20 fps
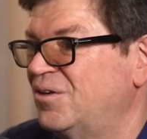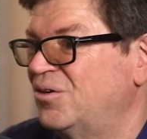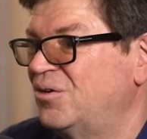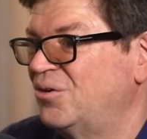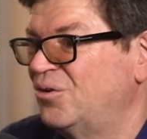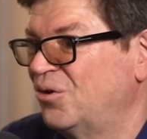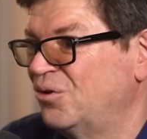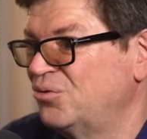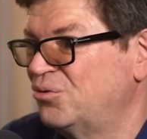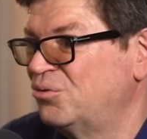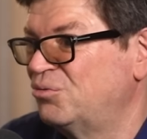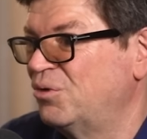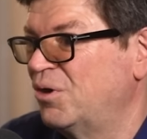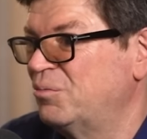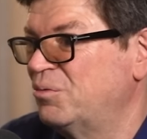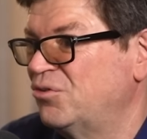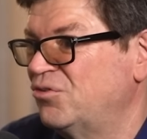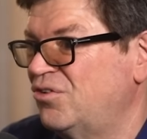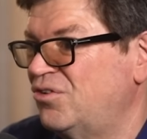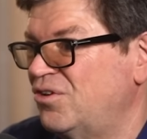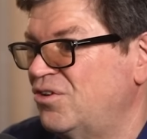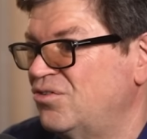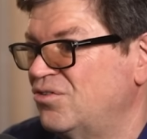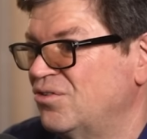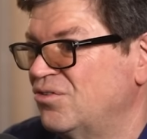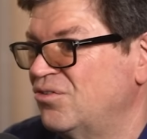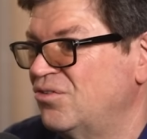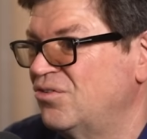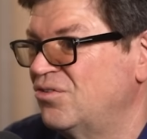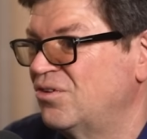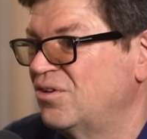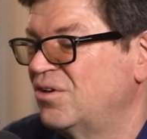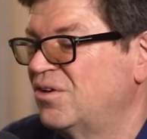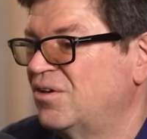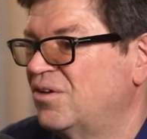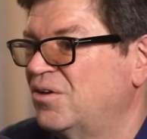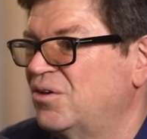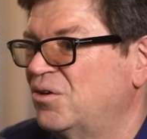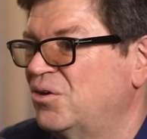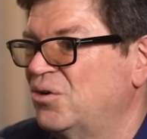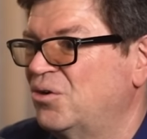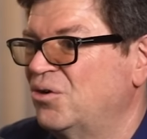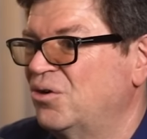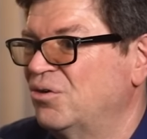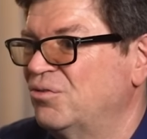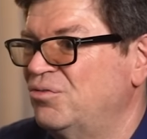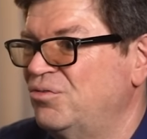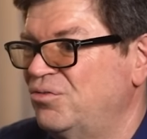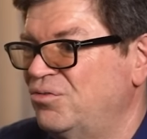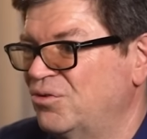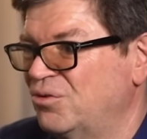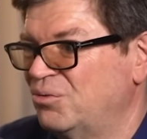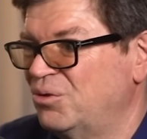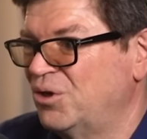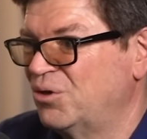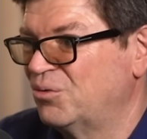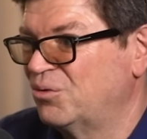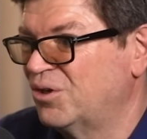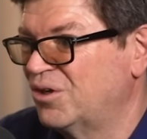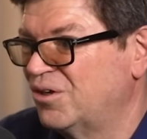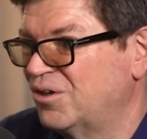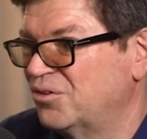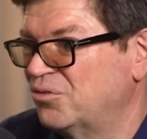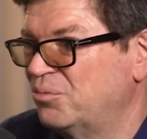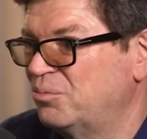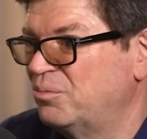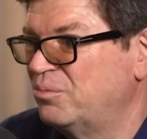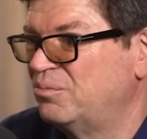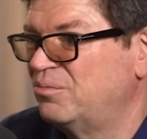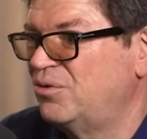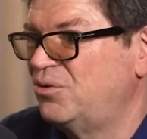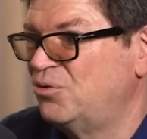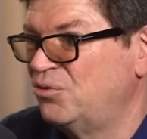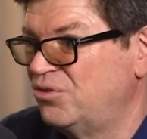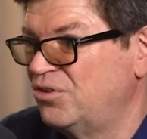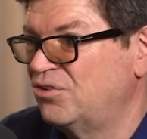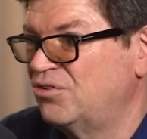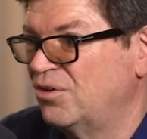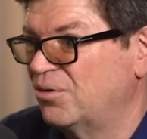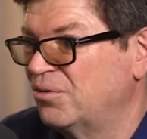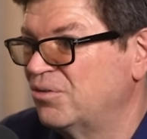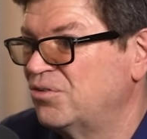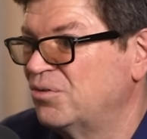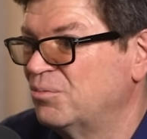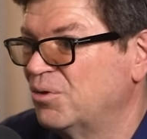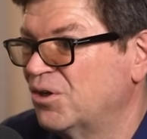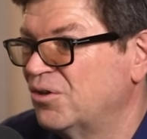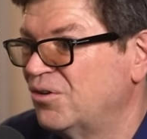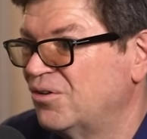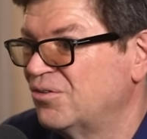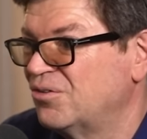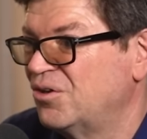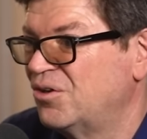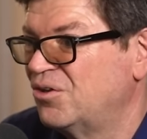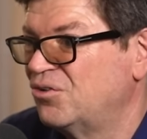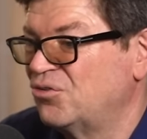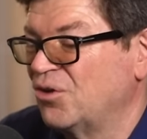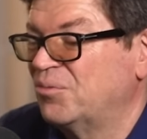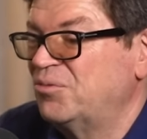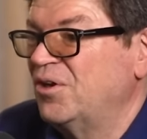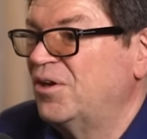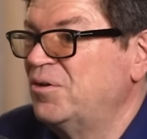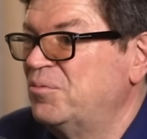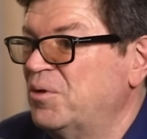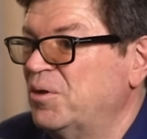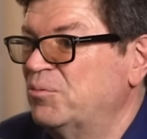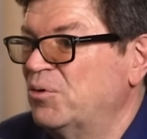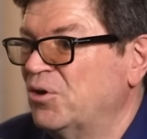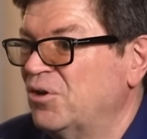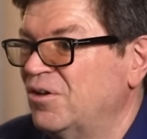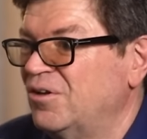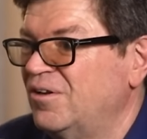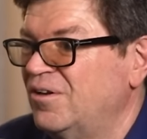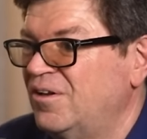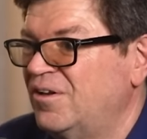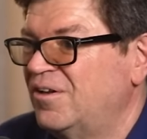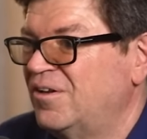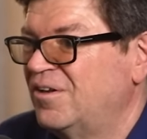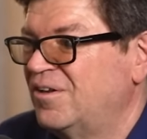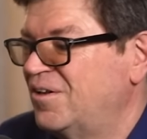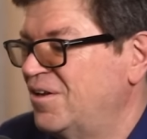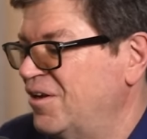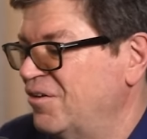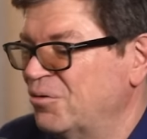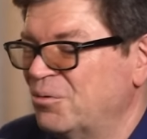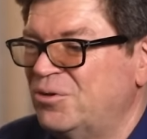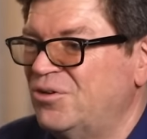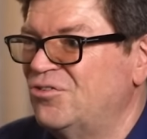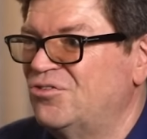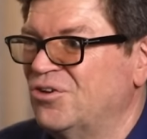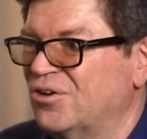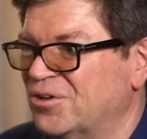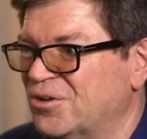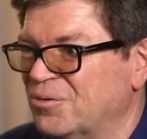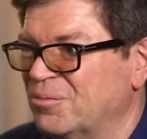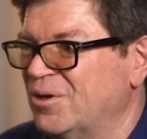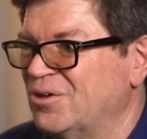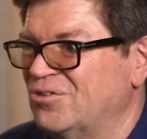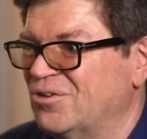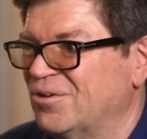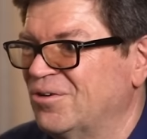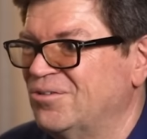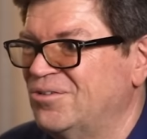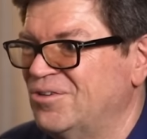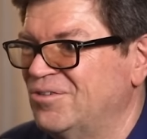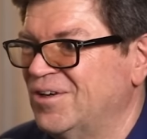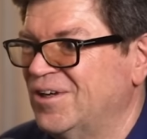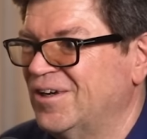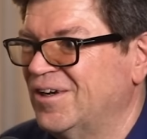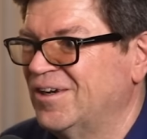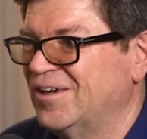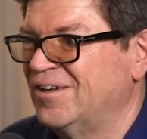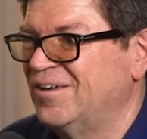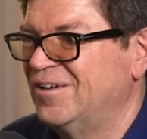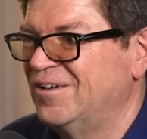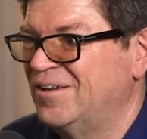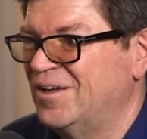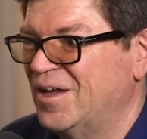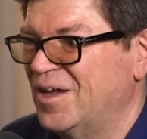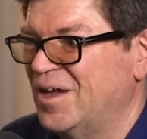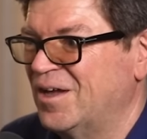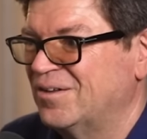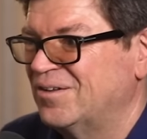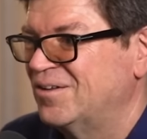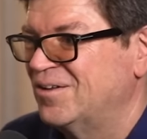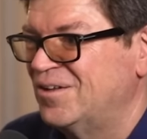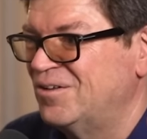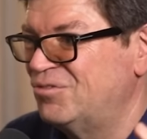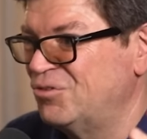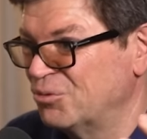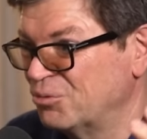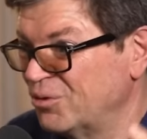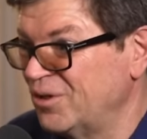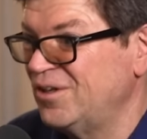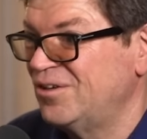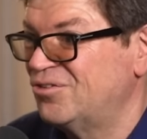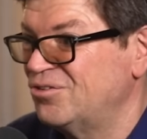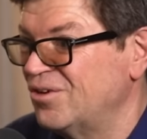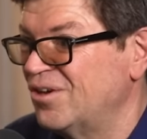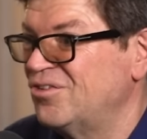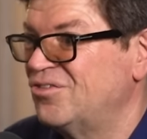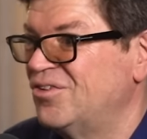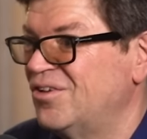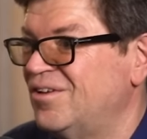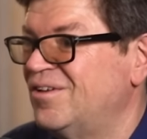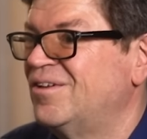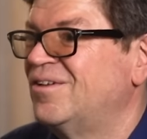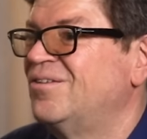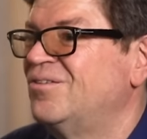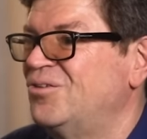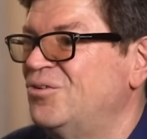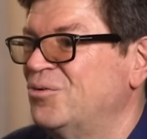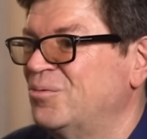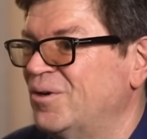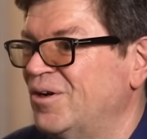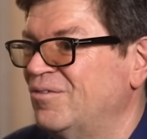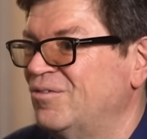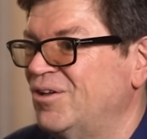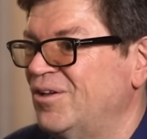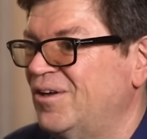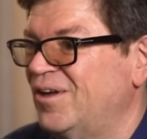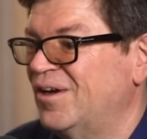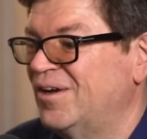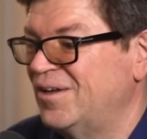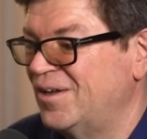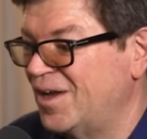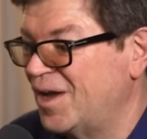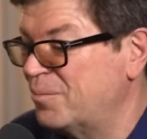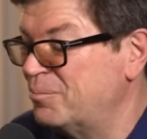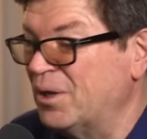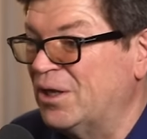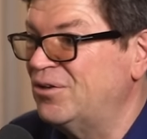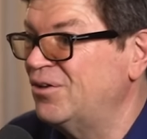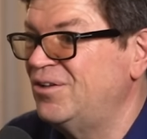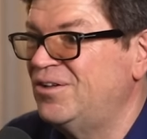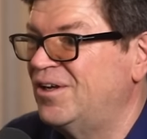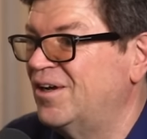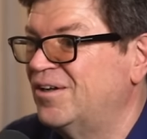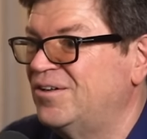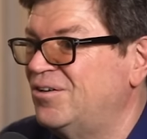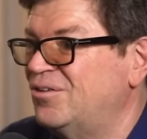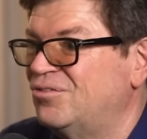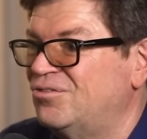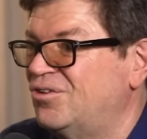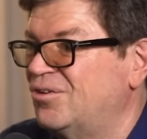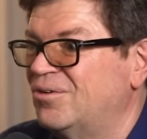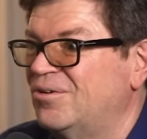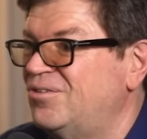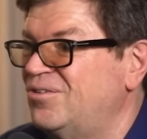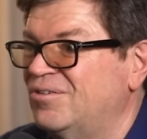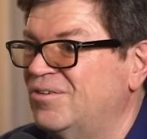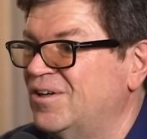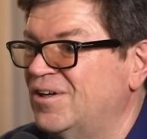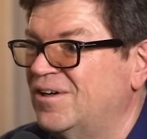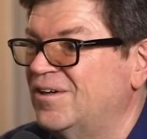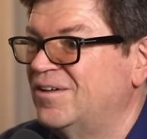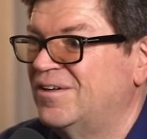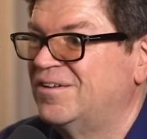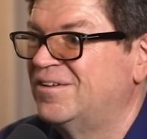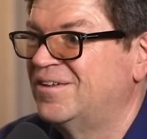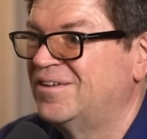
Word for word: learn good representations of the real world using generative model. So I'm telling people, everybody's talking about generative AI. If you're really interested in human level AI, abandon the idea of generative AI.